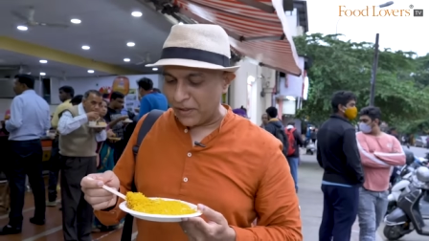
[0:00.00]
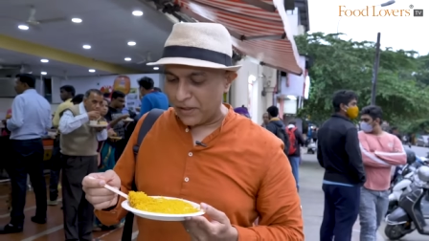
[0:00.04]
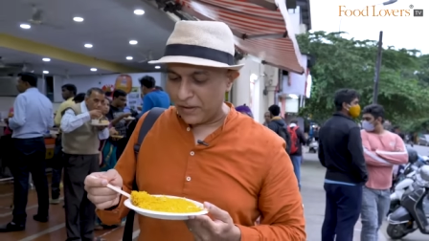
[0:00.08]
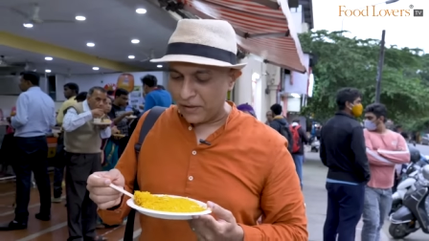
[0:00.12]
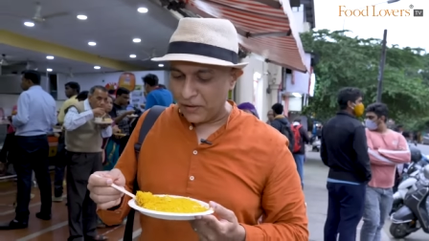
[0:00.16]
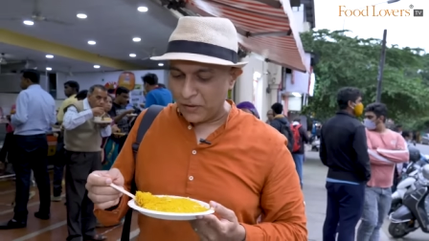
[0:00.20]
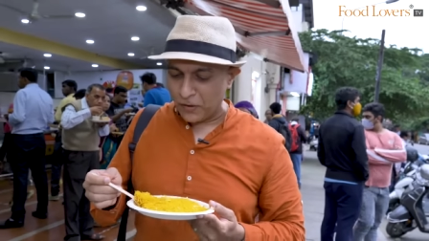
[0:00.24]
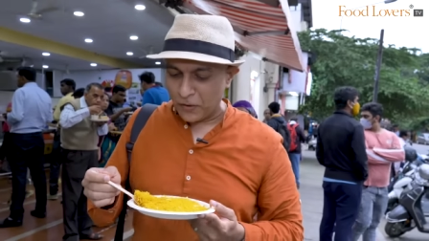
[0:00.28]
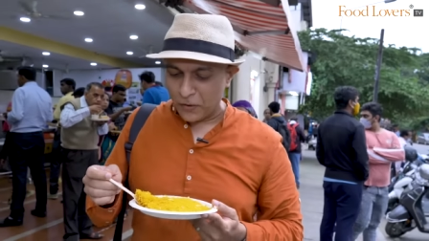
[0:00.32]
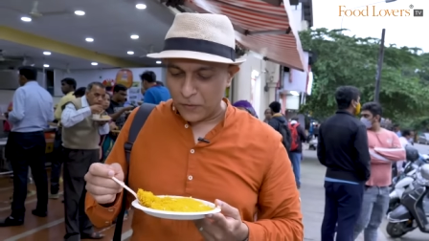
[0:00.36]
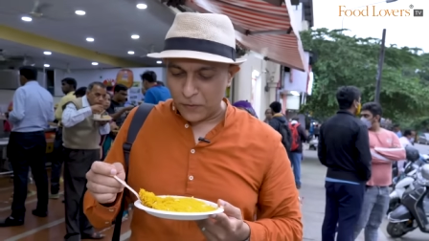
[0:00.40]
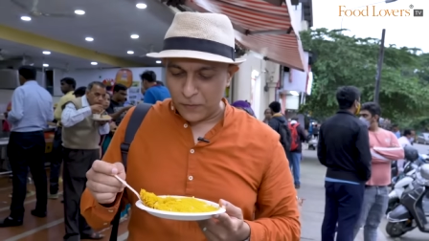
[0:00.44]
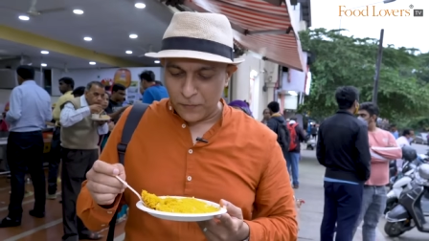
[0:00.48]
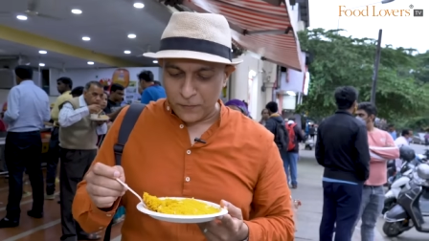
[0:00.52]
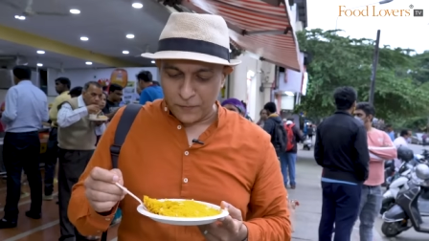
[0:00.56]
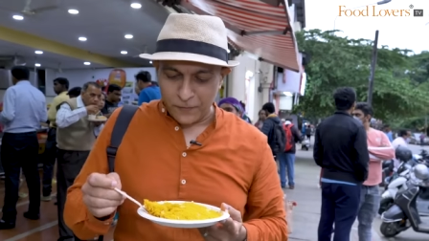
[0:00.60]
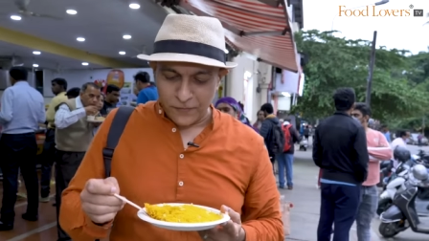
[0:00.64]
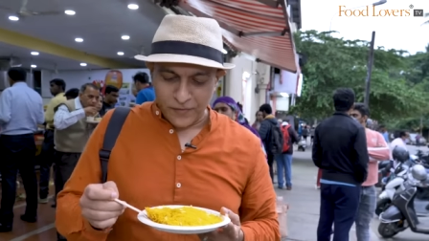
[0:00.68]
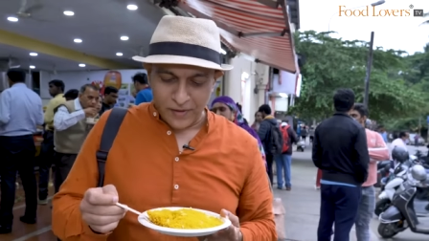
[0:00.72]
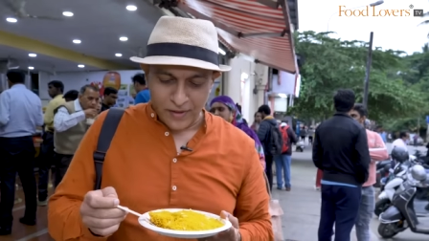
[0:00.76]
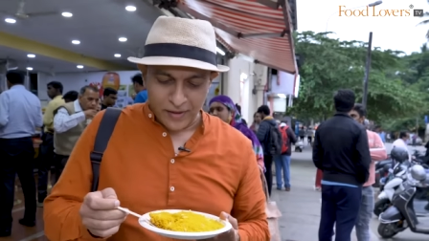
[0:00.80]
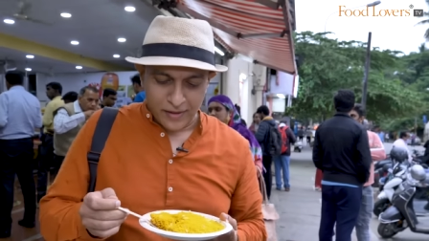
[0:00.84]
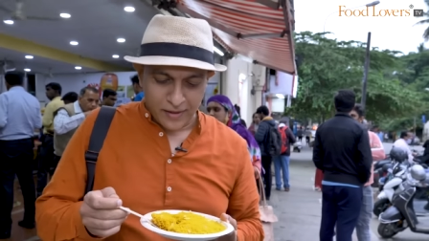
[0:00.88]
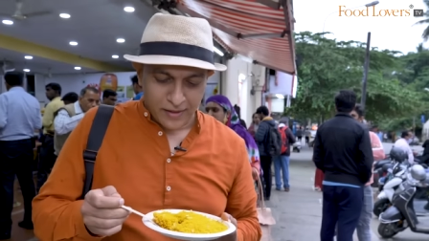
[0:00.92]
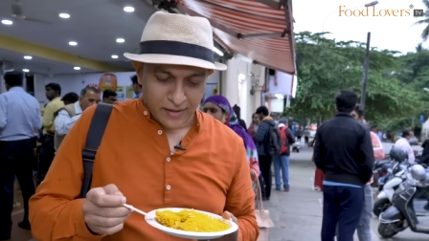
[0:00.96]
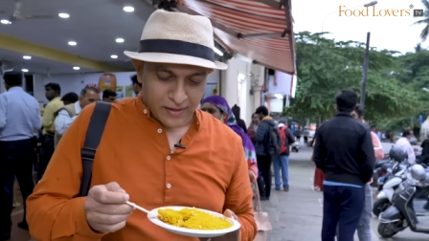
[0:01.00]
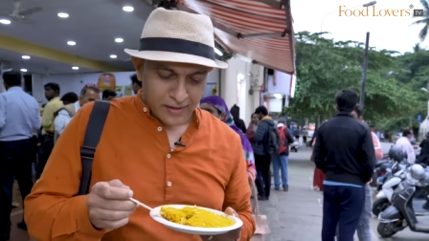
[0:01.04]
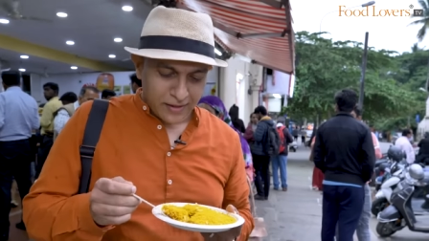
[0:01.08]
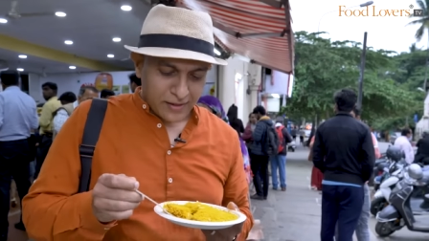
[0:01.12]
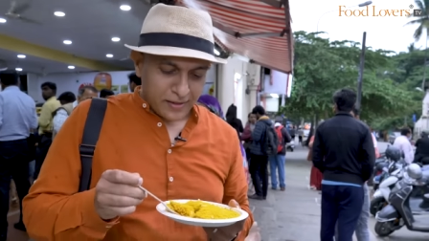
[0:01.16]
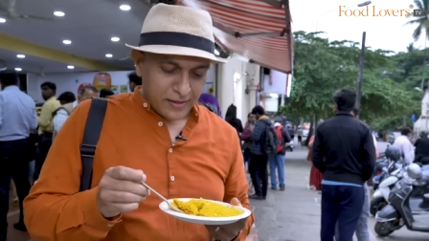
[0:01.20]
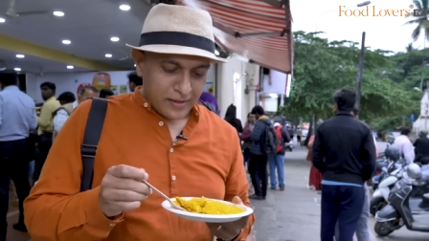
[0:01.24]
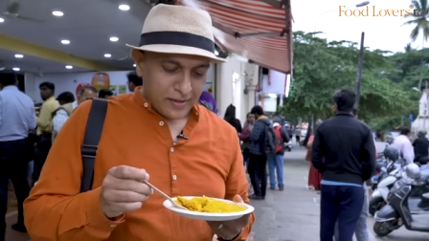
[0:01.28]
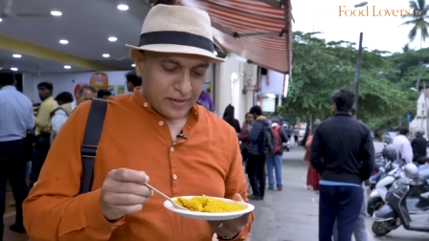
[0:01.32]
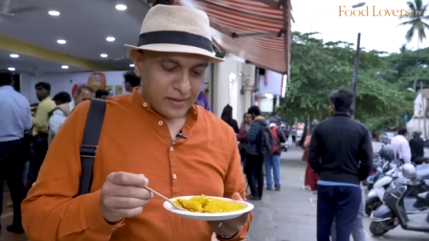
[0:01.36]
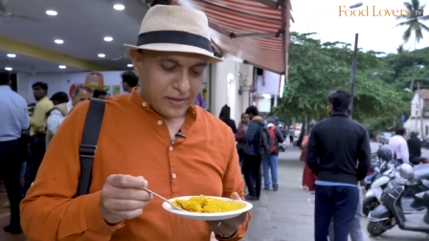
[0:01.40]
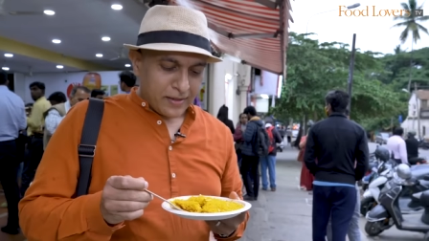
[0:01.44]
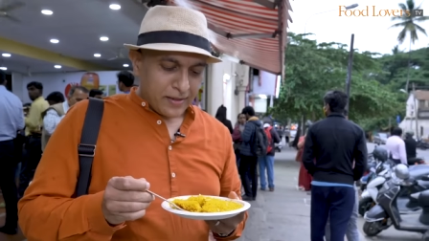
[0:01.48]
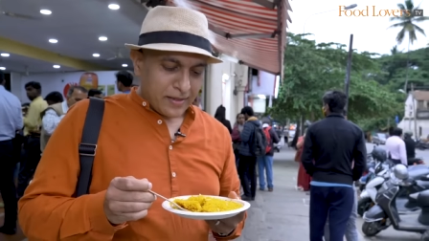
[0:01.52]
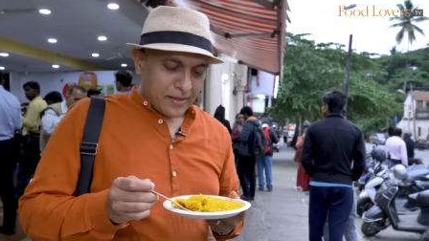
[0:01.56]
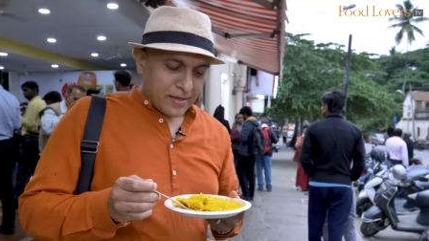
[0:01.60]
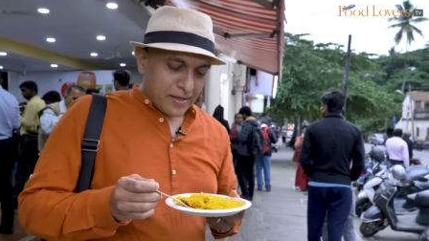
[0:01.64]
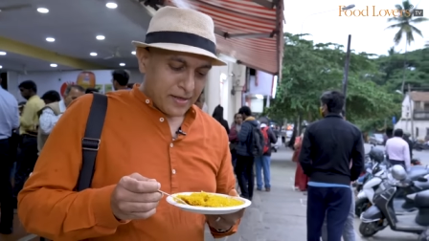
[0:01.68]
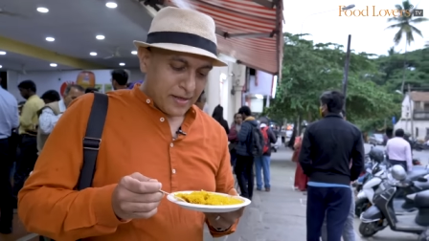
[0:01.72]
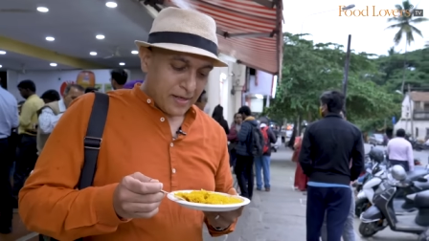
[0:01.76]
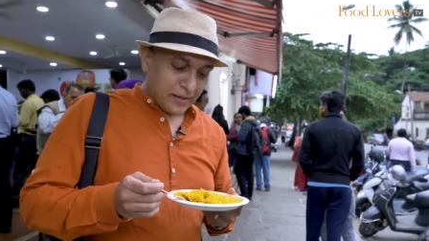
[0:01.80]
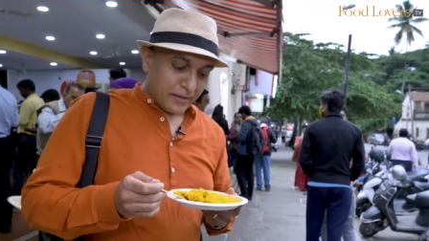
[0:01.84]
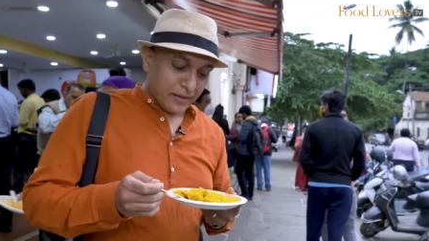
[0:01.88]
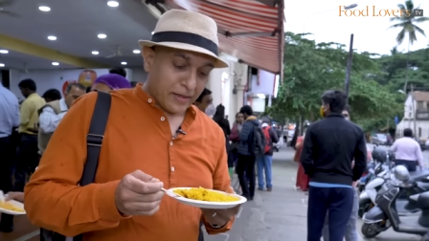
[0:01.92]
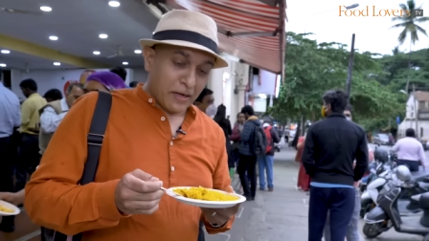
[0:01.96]
Bengaluru.
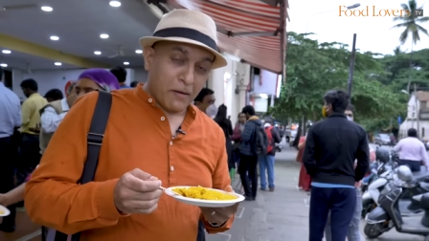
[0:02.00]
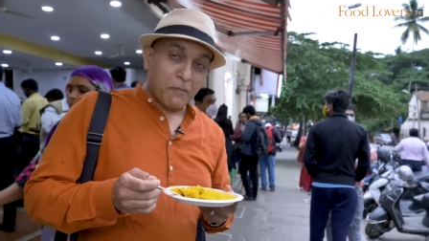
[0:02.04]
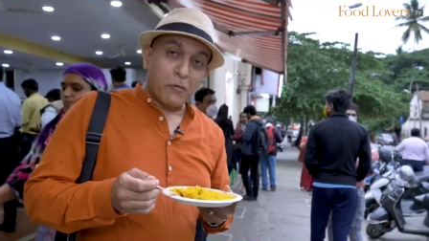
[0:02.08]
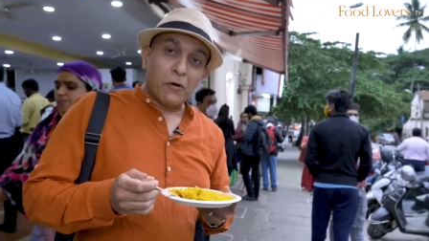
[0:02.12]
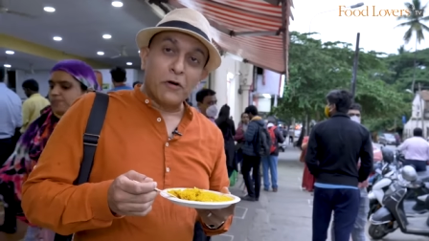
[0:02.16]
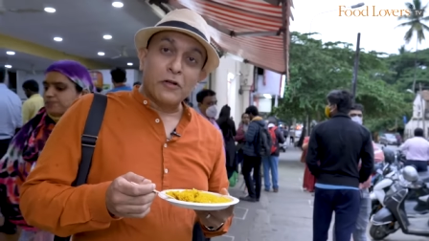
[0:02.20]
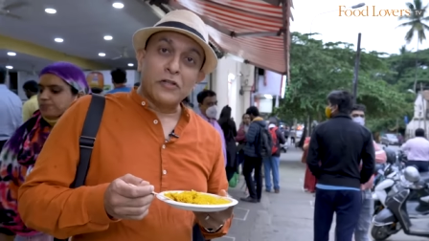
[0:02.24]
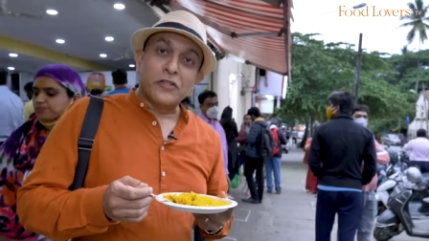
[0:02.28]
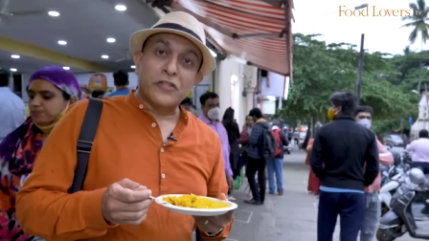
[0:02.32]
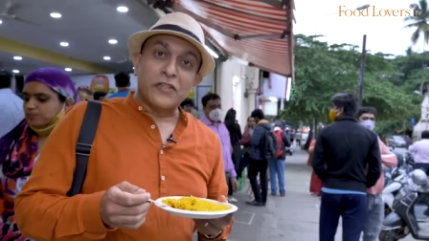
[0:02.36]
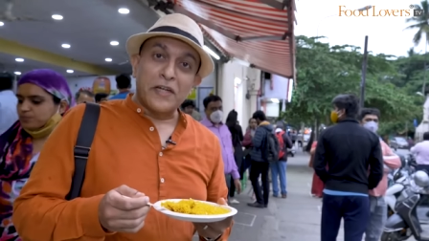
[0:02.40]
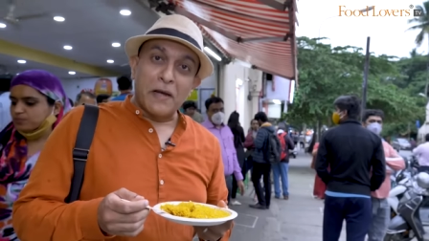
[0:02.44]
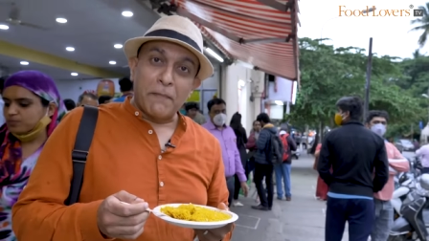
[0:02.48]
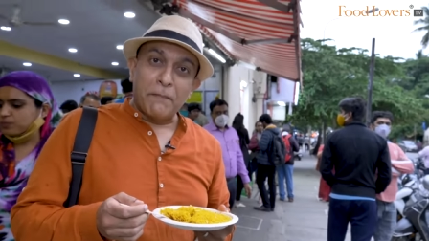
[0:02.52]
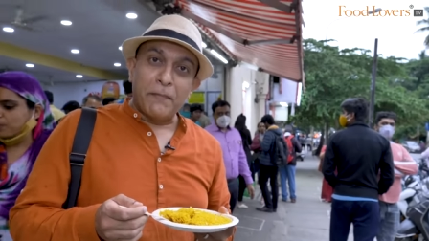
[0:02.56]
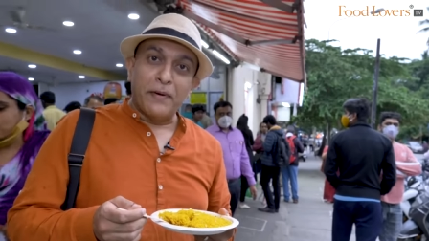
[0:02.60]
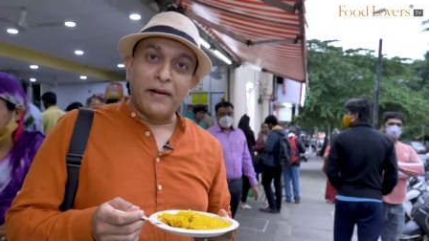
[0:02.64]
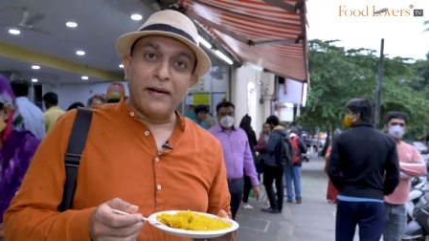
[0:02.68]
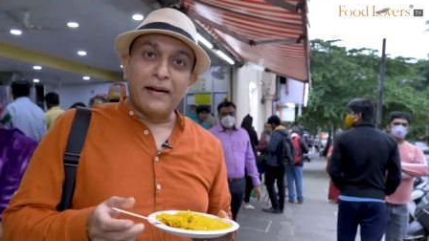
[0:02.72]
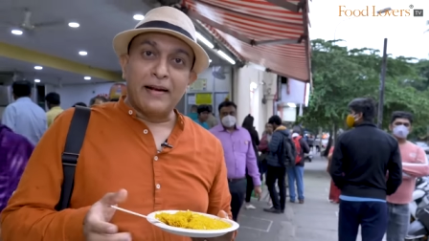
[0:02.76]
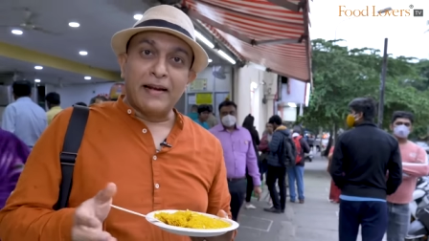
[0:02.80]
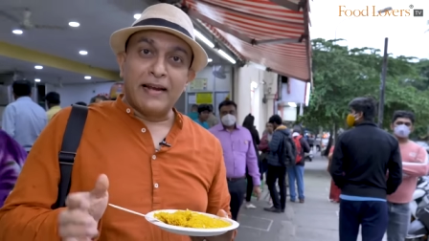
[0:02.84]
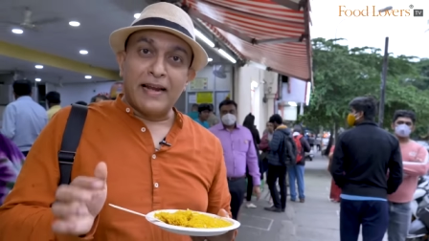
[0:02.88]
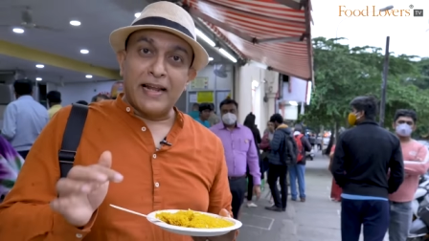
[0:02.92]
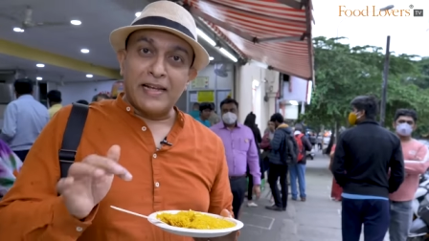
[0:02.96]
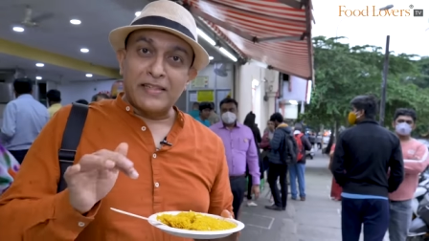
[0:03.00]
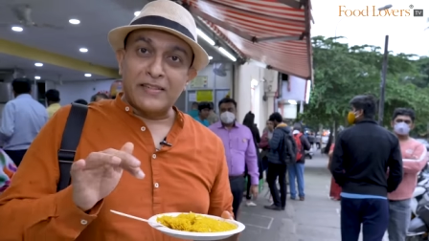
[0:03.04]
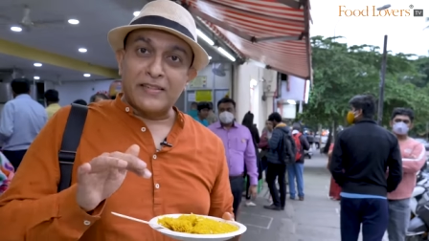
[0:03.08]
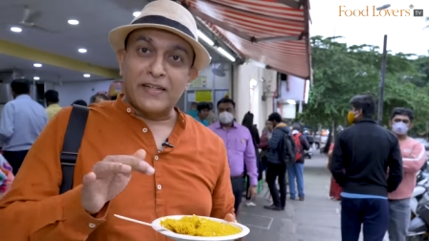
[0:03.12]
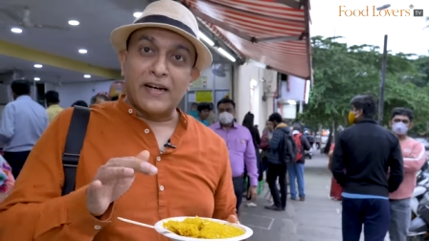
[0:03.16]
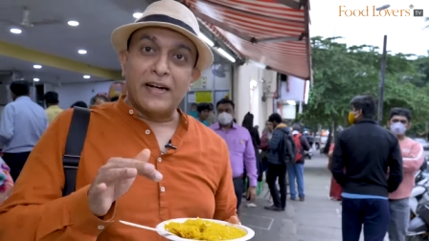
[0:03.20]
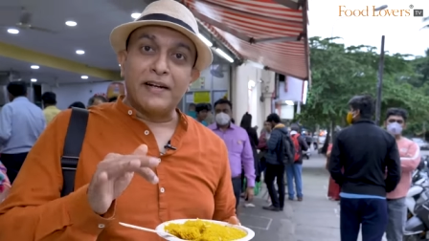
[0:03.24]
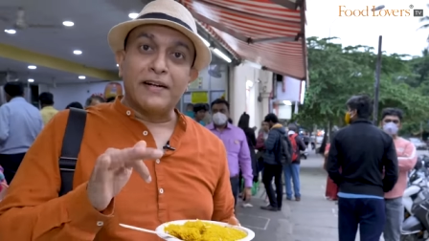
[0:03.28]
I think I'm going to step in lest